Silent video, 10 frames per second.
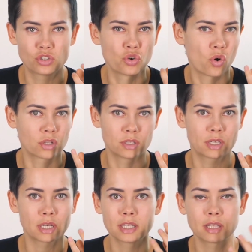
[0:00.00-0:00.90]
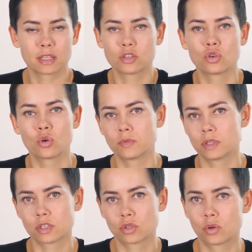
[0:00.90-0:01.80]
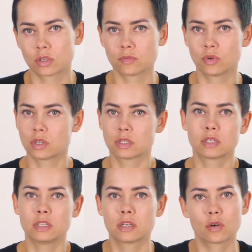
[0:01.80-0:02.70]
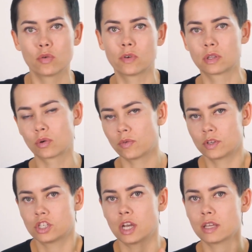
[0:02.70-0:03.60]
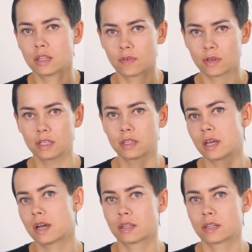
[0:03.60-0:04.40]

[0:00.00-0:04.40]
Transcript: in such eyes, it is for contrasting types.